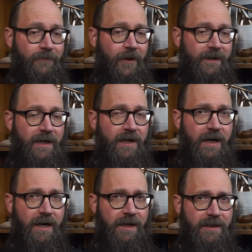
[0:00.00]
greatly
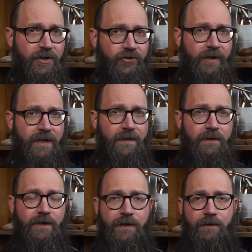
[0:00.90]
concentrate
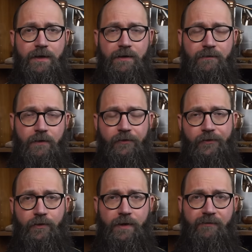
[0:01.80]
their curative or
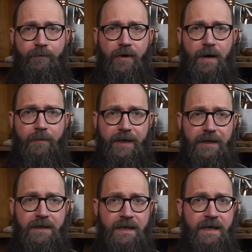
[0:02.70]
restorative properties.